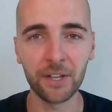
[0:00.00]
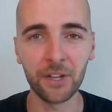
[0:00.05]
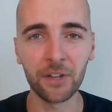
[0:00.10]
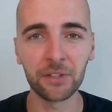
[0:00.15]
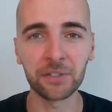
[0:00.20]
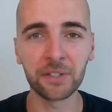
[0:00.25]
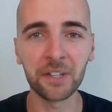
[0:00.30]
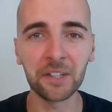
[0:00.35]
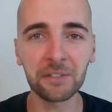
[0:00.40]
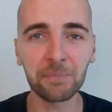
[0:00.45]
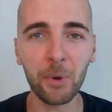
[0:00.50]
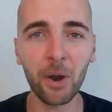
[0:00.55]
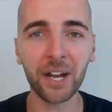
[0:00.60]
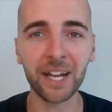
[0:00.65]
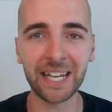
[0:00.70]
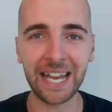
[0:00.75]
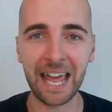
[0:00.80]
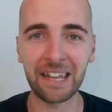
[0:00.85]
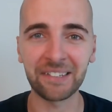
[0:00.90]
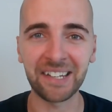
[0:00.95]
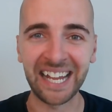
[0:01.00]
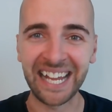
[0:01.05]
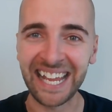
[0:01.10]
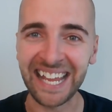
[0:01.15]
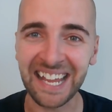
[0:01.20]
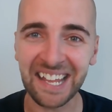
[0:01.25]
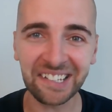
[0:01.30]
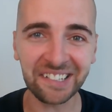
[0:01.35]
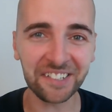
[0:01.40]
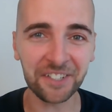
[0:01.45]
So this market has a
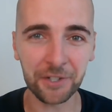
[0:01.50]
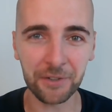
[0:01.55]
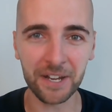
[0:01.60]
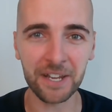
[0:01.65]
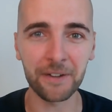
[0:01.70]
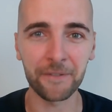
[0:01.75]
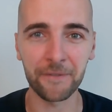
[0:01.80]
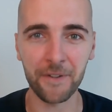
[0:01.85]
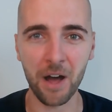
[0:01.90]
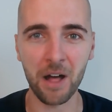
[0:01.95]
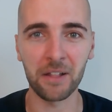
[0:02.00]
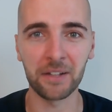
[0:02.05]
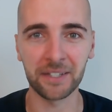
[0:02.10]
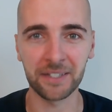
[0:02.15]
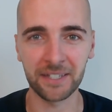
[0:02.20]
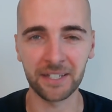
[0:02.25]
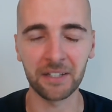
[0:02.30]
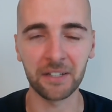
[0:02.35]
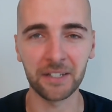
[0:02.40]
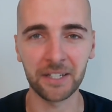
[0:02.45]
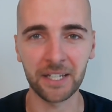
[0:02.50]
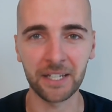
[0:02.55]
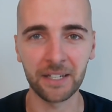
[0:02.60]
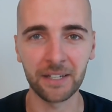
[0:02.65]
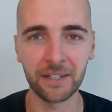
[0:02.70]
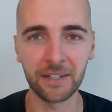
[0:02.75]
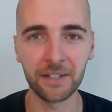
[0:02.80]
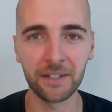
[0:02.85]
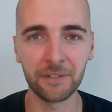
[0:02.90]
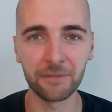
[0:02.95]
history of volatility,
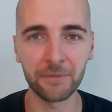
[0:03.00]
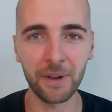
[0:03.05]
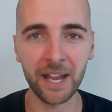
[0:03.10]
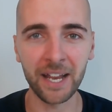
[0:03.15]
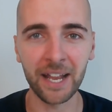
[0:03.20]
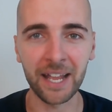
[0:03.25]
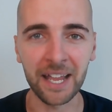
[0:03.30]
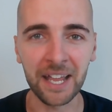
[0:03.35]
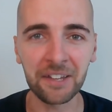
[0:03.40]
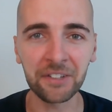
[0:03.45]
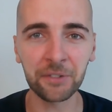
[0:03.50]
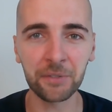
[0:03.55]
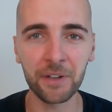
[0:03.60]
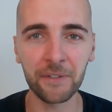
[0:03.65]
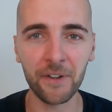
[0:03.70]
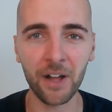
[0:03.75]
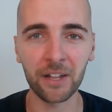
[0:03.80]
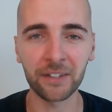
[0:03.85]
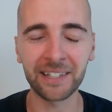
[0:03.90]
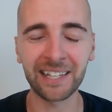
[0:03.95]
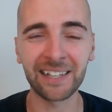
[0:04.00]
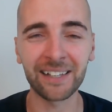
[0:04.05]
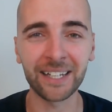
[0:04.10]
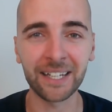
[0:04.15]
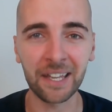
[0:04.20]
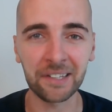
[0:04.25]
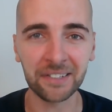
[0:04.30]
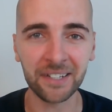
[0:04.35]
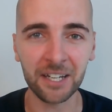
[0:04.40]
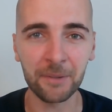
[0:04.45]
right? A history of volatility.
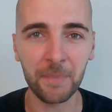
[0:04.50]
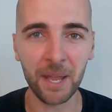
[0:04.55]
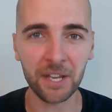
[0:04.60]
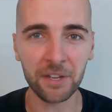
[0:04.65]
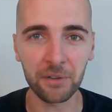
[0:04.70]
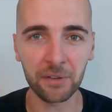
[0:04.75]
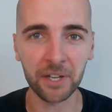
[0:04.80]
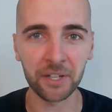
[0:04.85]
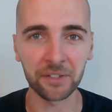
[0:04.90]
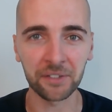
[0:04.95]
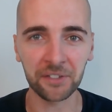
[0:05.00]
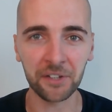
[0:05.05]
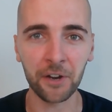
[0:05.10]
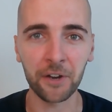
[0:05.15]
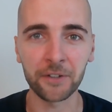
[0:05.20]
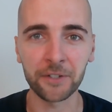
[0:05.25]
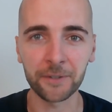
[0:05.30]
That's going to make you concerned.